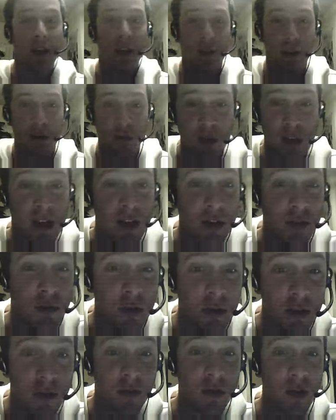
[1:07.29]
dislikes for
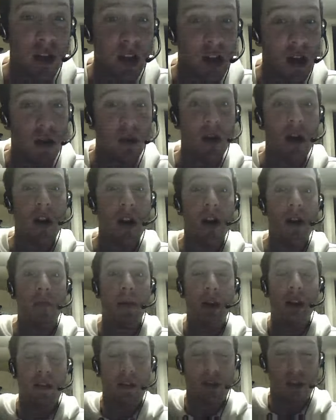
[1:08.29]
this video, but
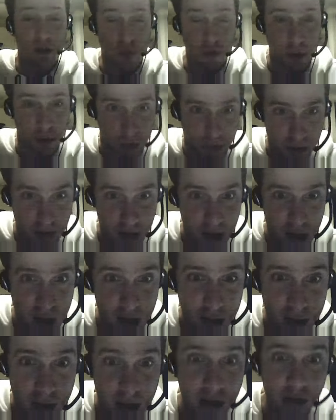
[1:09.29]
it's the truth.
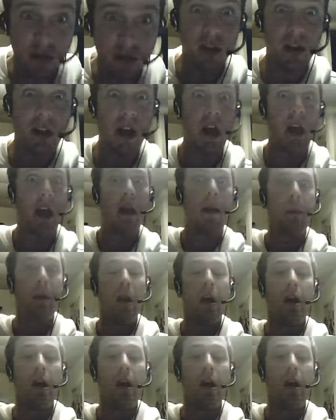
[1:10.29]
This game